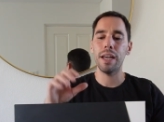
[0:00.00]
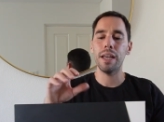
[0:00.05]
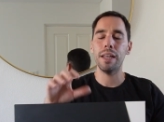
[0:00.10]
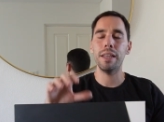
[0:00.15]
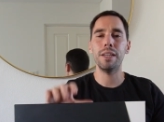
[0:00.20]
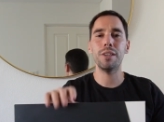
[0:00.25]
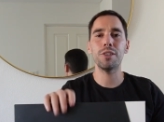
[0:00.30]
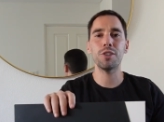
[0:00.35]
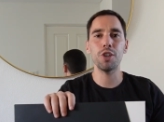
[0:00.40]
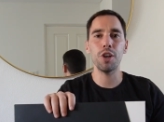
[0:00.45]

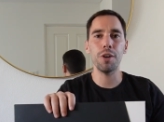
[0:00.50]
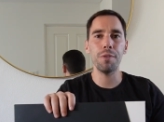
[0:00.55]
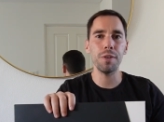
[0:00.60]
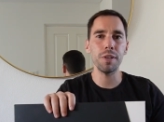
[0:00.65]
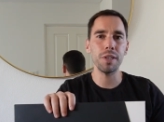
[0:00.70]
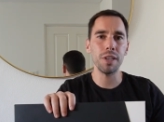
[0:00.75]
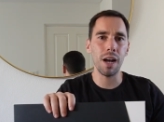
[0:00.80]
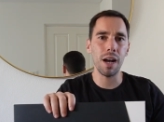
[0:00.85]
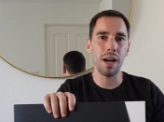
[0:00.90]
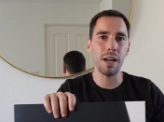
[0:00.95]
the
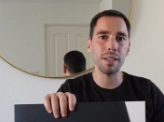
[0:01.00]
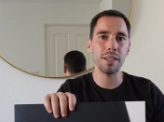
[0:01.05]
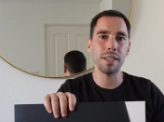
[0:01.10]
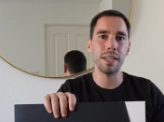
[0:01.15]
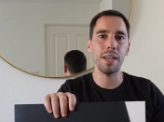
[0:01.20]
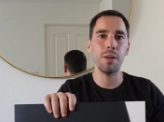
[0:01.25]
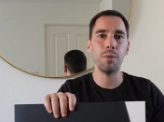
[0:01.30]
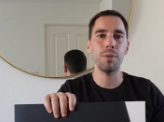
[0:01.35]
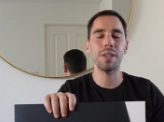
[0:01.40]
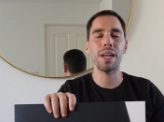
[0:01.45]
Surface RT
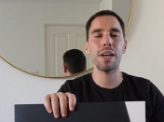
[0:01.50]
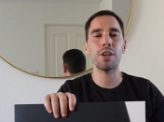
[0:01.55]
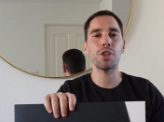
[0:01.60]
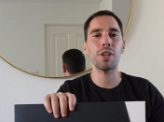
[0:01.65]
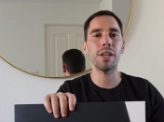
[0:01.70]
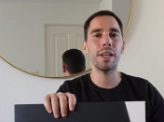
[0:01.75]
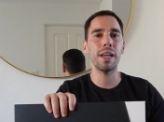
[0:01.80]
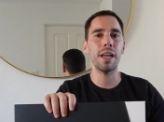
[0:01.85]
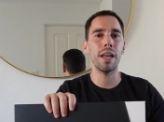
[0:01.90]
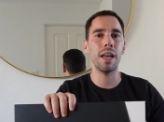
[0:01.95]
was
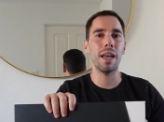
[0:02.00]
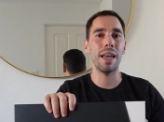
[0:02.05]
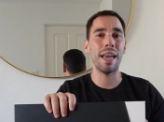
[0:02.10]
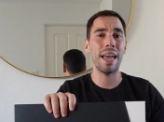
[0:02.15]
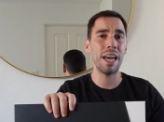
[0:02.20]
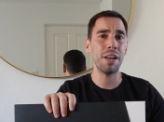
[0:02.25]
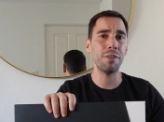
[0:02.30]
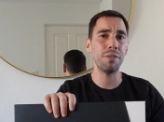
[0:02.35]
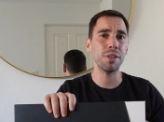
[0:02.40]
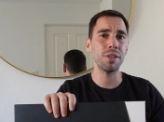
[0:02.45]
actually
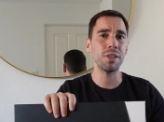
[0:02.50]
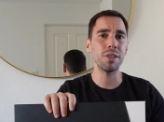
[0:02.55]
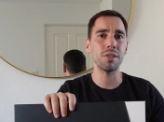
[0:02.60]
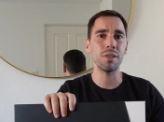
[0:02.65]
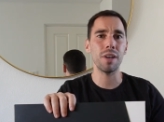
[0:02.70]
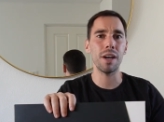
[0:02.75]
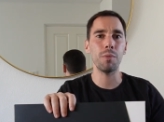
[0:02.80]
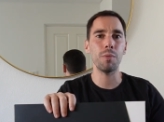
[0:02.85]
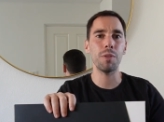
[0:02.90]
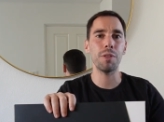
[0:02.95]
ahead of its
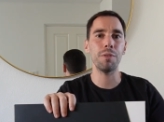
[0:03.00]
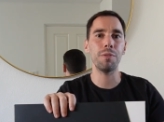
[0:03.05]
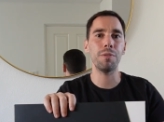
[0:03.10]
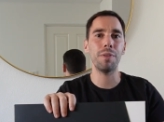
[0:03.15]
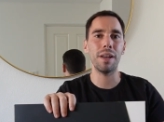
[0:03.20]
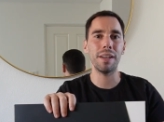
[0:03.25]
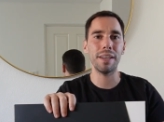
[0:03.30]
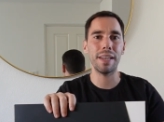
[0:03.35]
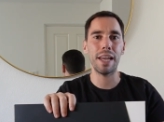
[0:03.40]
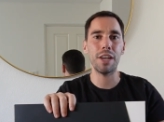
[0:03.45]
design with the
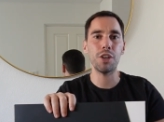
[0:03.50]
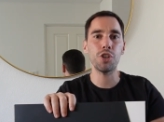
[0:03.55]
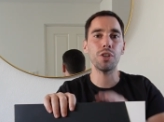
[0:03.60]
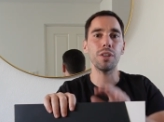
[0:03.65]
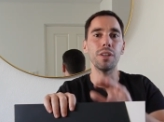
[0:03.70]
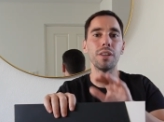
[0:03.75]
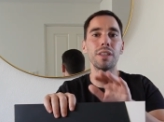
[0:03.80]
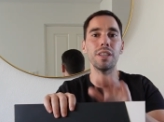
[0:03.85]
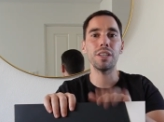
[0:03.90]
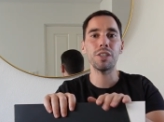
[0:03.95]

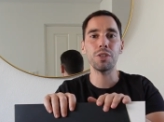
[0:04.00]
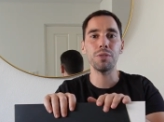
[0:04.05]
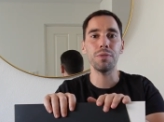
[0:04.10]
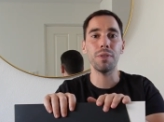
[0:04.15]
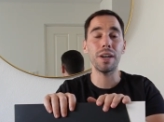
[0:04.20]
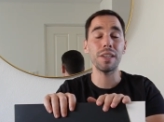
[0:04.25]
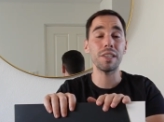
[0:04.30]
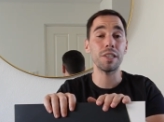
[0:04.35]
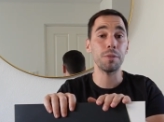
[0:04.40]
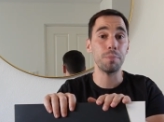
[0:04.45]
foundation this
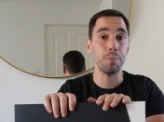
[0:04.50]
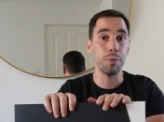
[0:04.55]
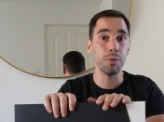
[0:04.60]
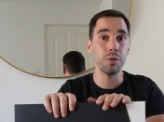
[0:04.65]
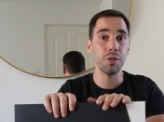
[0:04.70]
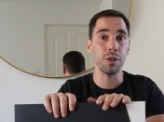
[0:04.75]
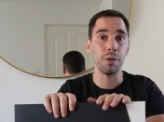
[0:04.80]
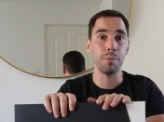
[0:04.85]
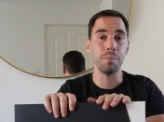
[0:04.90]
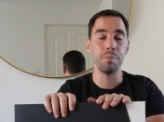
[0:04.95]
device is
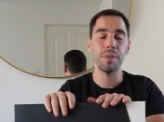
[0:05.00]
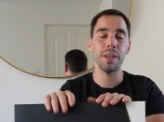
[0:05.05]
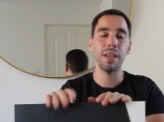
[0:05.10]
built on.